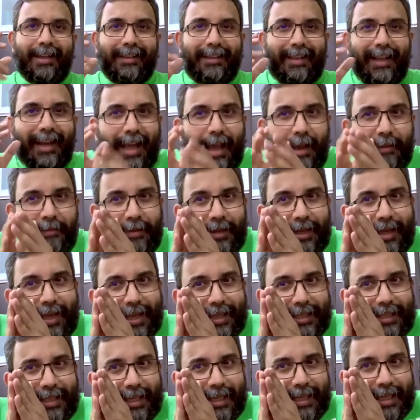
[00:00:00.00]
that I'm
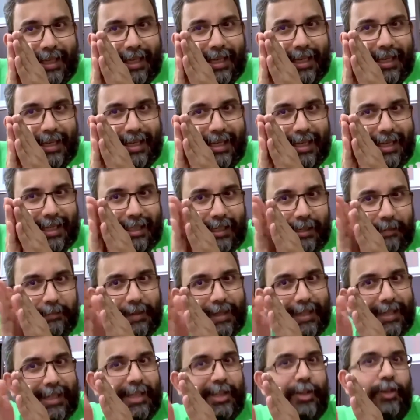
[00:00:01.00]
getting a little
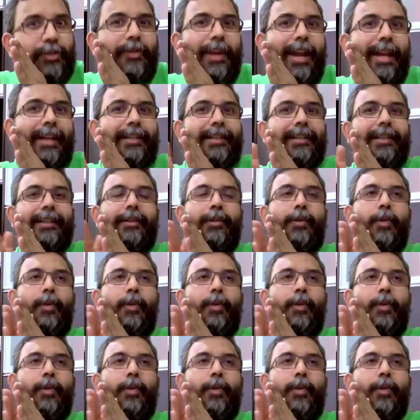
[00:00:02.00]
bit distracted